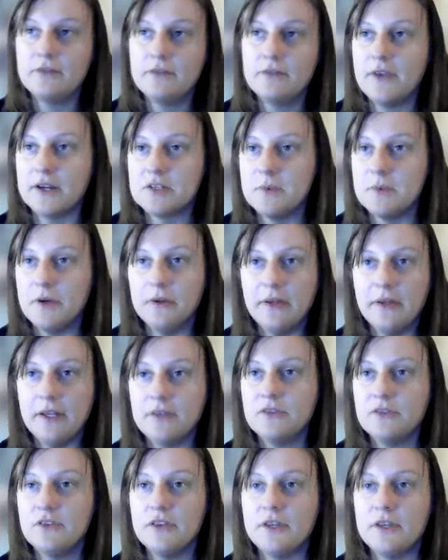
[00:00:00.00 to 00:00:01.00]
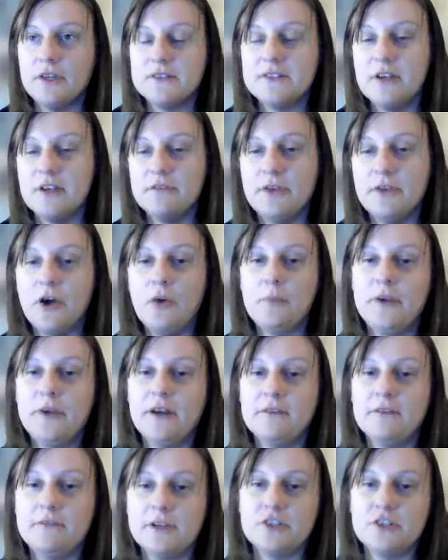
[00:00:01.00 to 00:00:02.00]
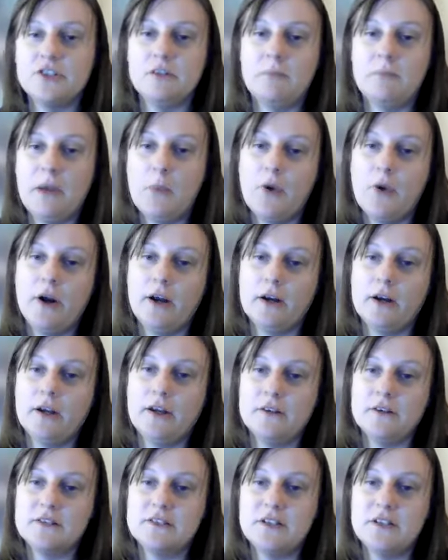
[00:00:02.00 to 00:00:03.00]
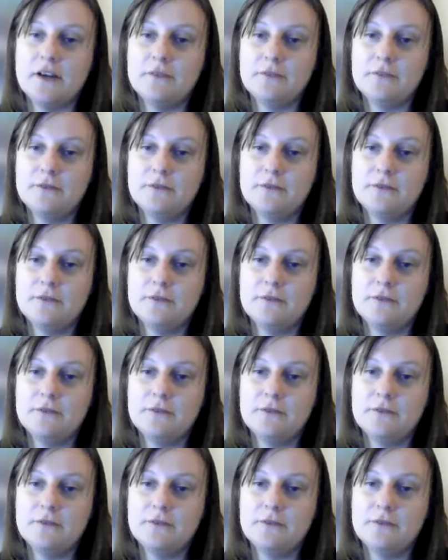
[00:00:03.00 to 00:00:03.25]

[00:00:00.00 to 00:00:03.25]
talked about like the self-help nonfiction memoir kind of stuff.